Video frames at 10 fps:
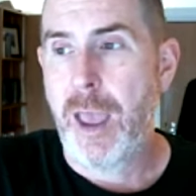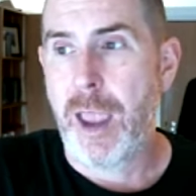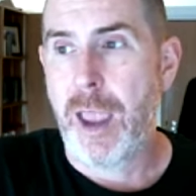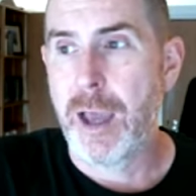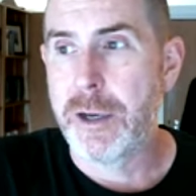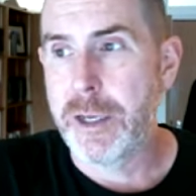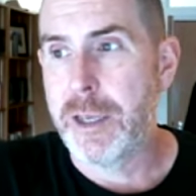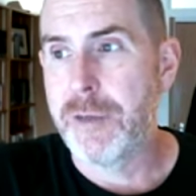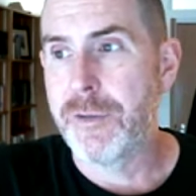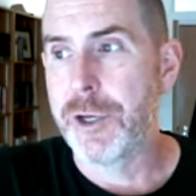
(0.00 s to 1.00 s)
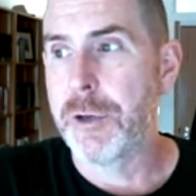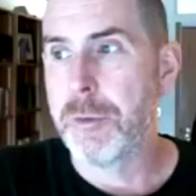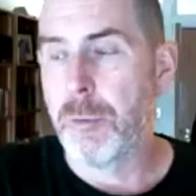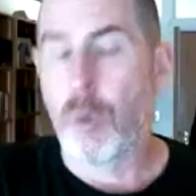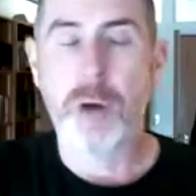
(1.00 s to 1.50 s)
And even
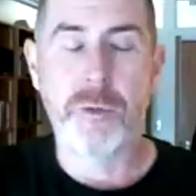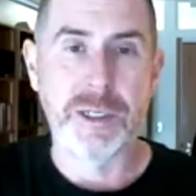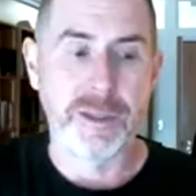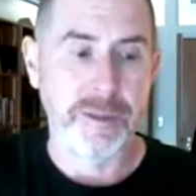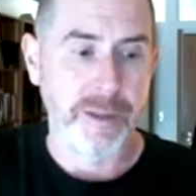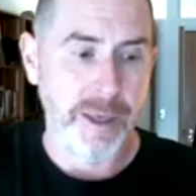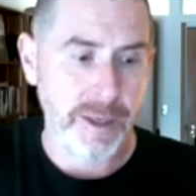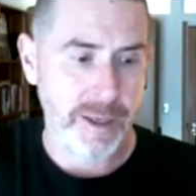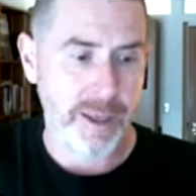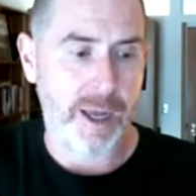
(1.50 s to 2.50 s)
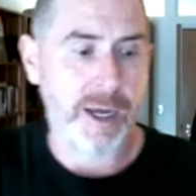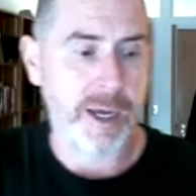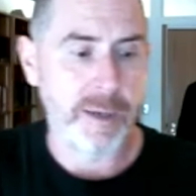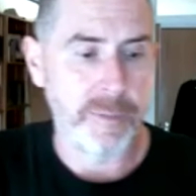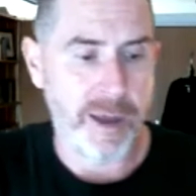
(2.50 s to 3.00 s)
more recently,
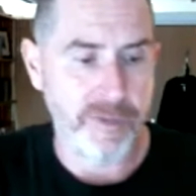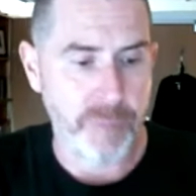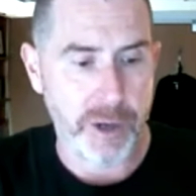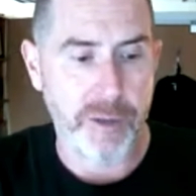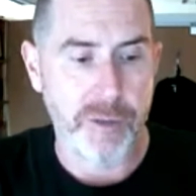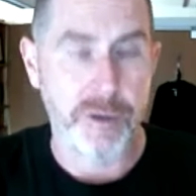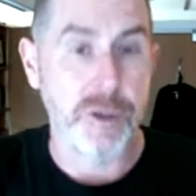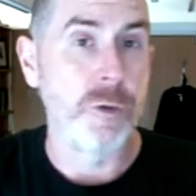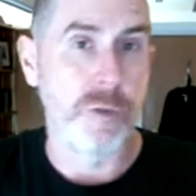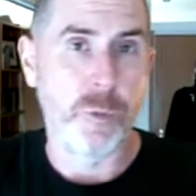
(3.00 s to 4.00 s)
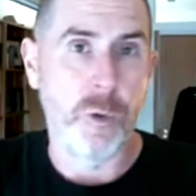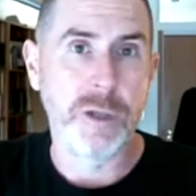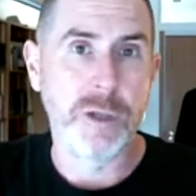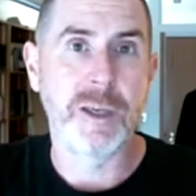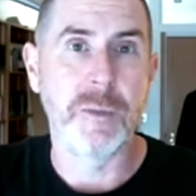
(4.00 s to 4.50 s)
I've been on the Youth
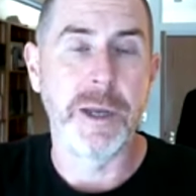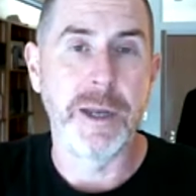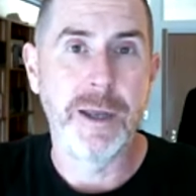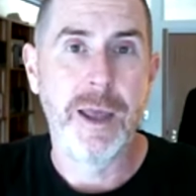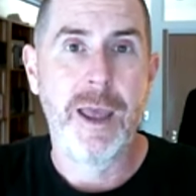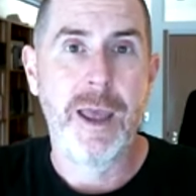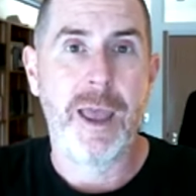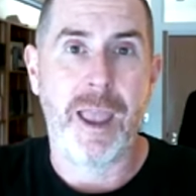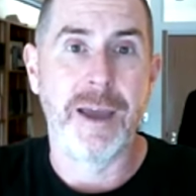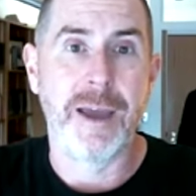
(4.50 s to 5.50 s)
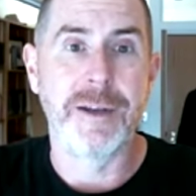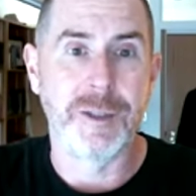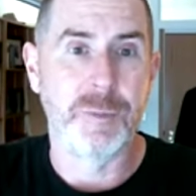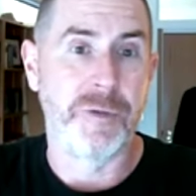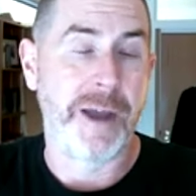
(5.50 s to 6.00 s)
Awards Committee, and
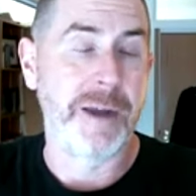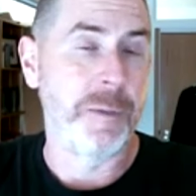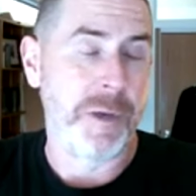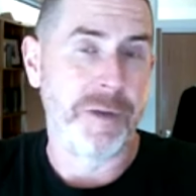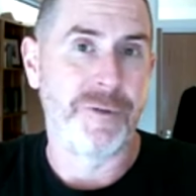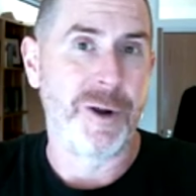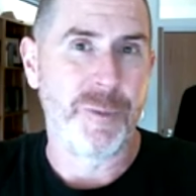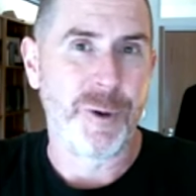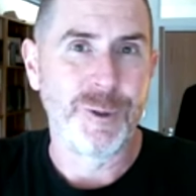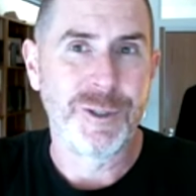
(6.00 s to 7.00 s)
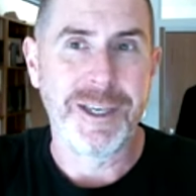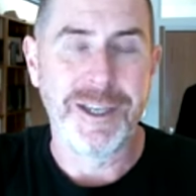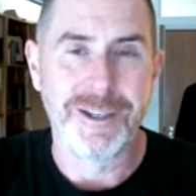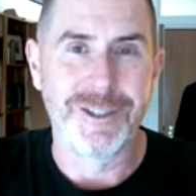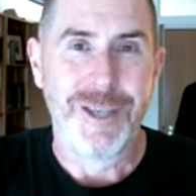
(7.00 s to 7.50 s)
it's provided me a front row
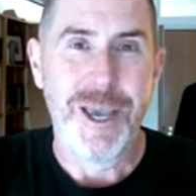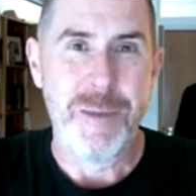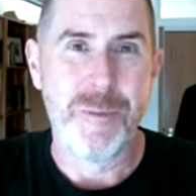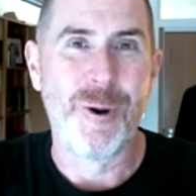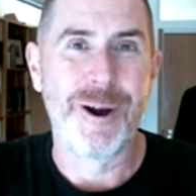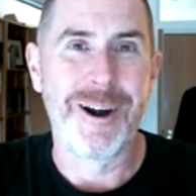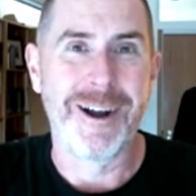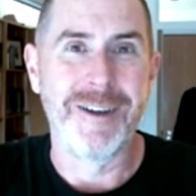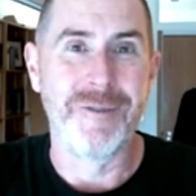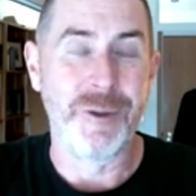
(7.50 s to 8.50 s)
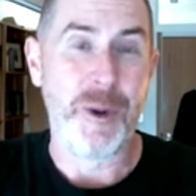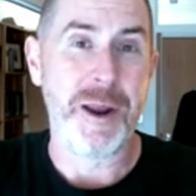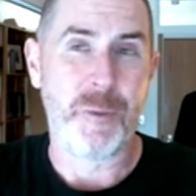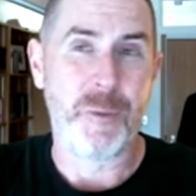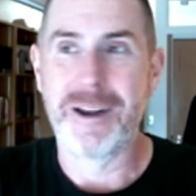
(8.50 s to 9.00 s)
seat to see more of the
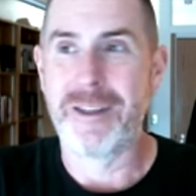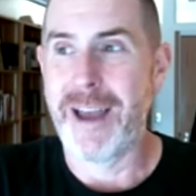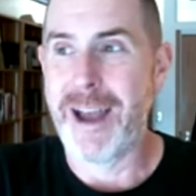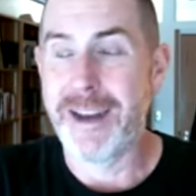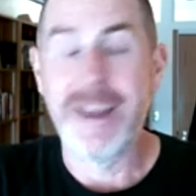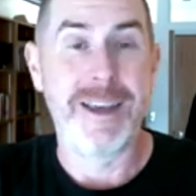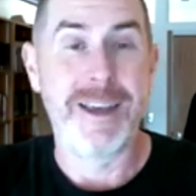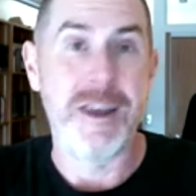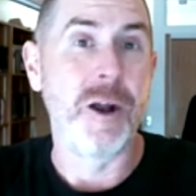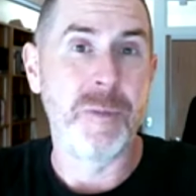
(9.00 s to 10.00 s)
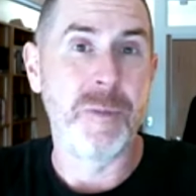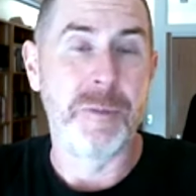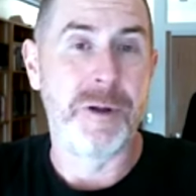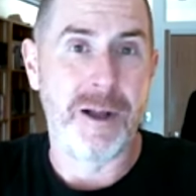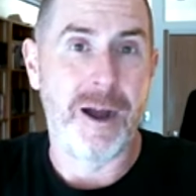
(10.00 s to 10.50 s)
great work that young
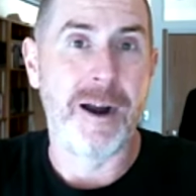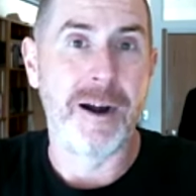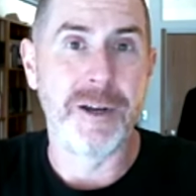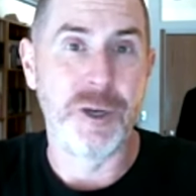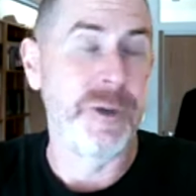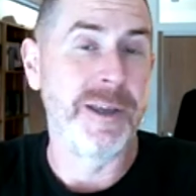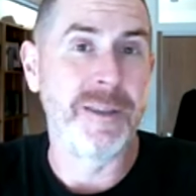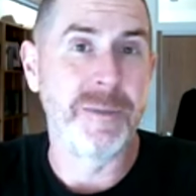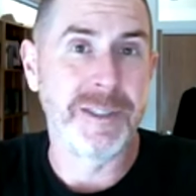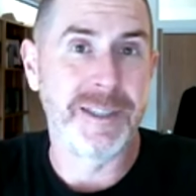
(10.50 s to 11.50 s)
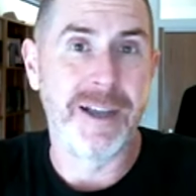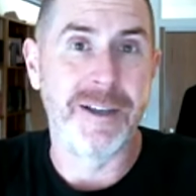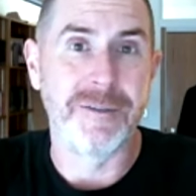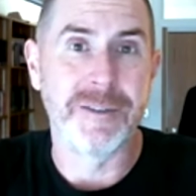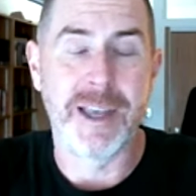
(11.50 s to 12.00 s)
people are doing
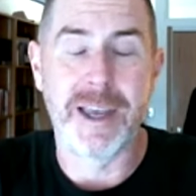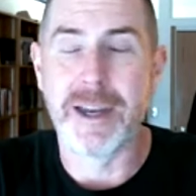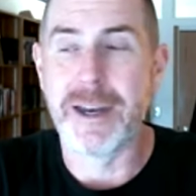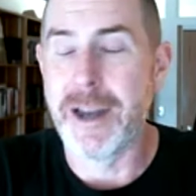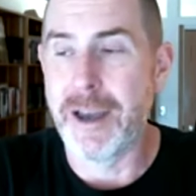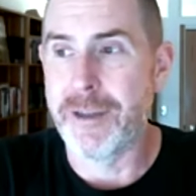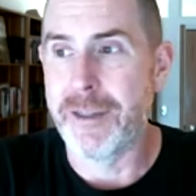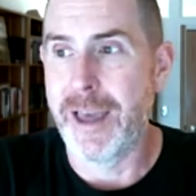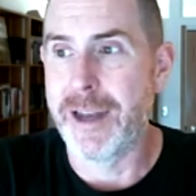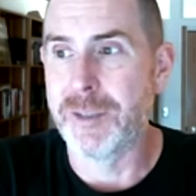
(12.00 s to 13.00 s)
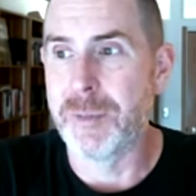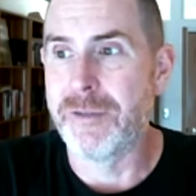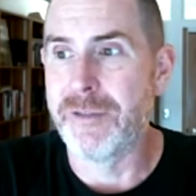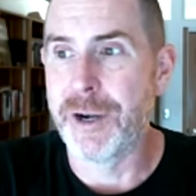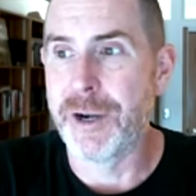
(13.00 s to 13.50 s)
themselves. And I think that has
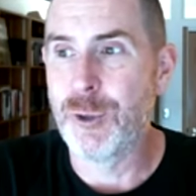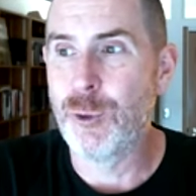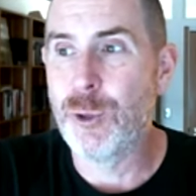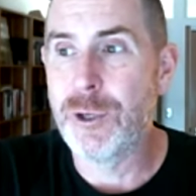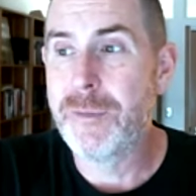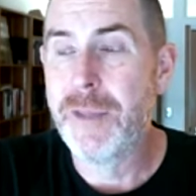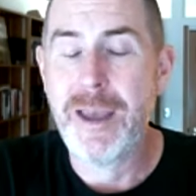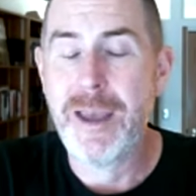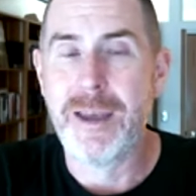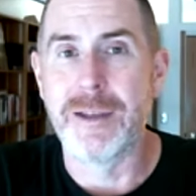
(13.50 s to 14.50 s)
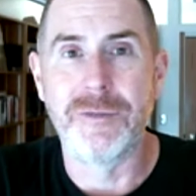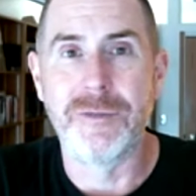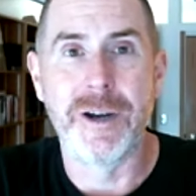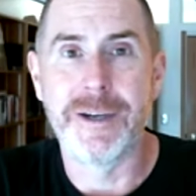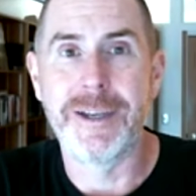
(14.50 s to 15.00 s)
been very cool. It's
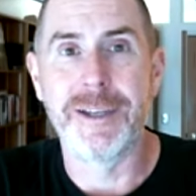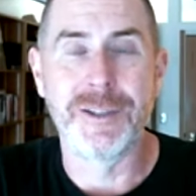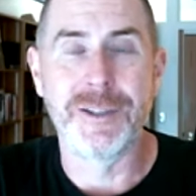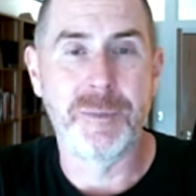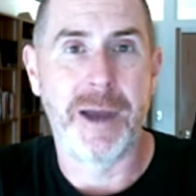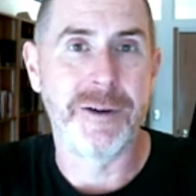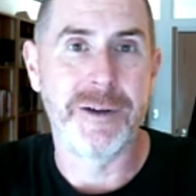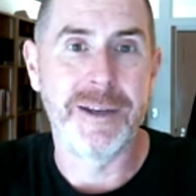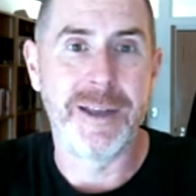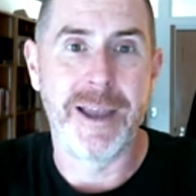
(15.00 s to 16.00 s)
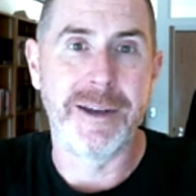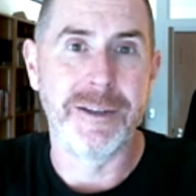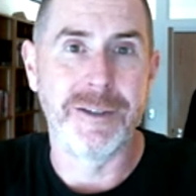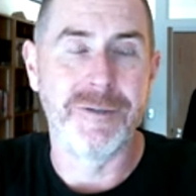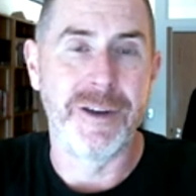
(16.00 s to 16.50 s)
very inspiring, and
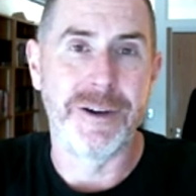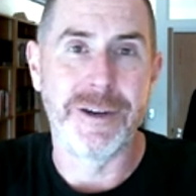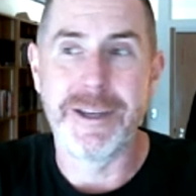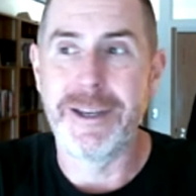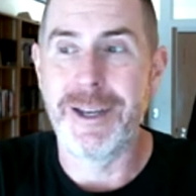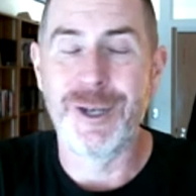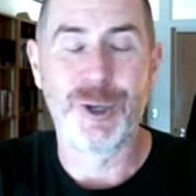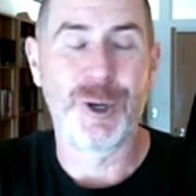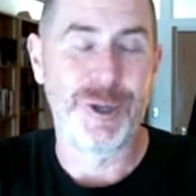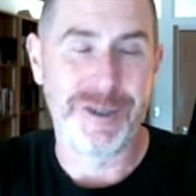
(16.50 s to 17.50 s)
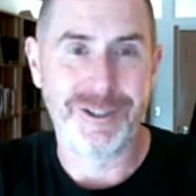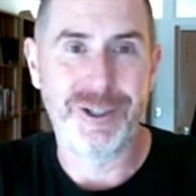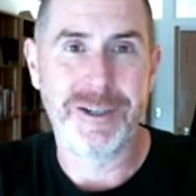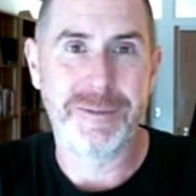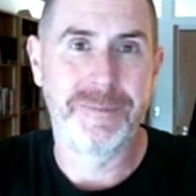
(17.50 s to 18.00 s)
it is very
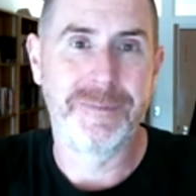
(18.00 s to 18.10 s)
encouraging.